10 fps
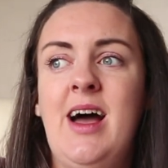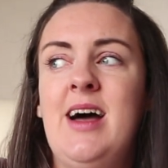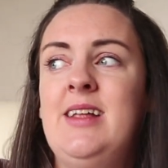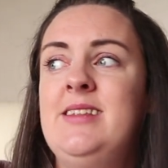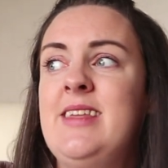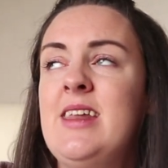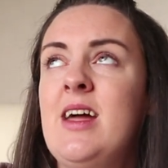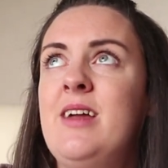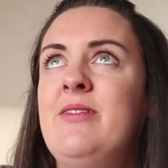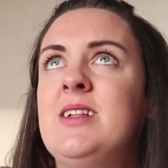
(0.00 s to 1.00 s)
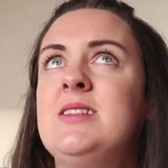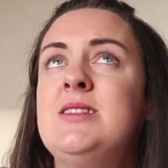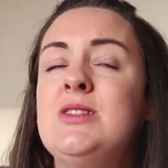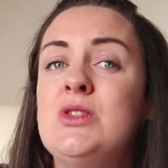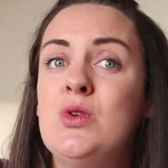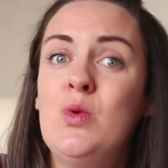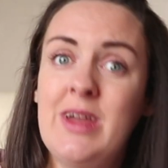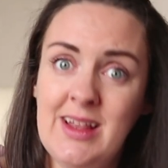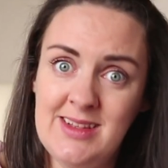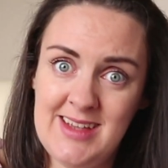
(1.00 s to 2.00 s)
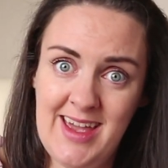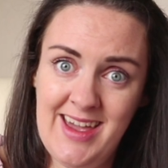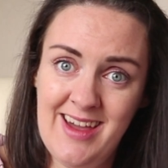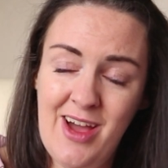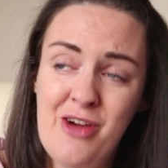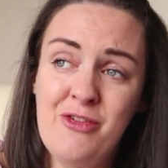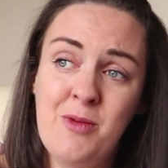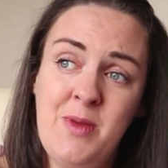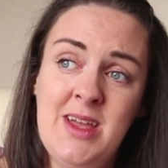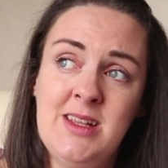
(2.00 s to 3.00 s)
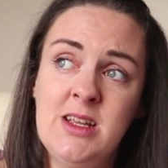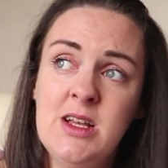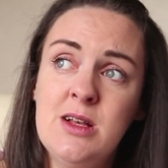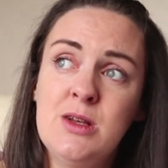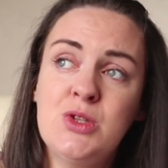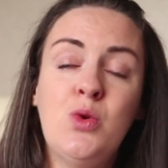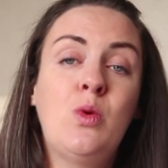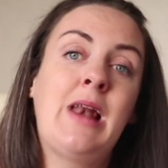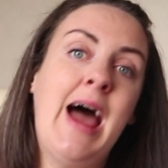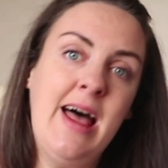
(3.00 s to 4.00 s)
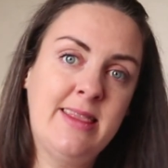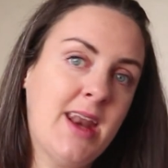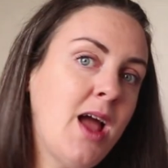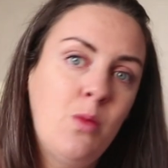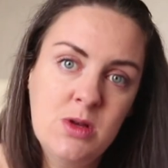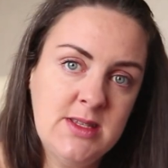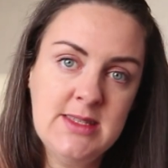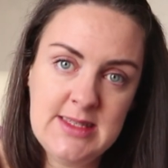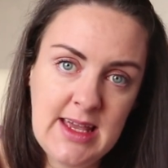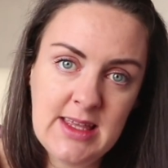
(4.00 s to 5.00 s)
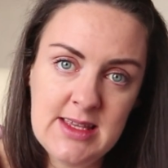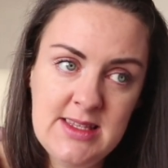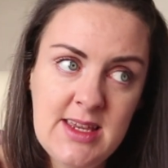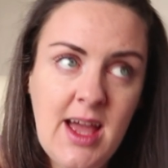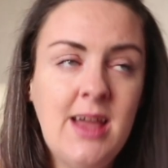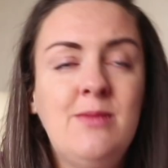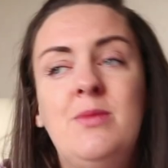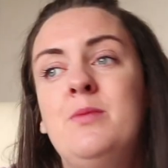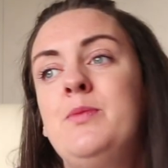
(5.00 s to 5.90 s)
And then I felt so guilty for being so glad that I wasn't sick this time,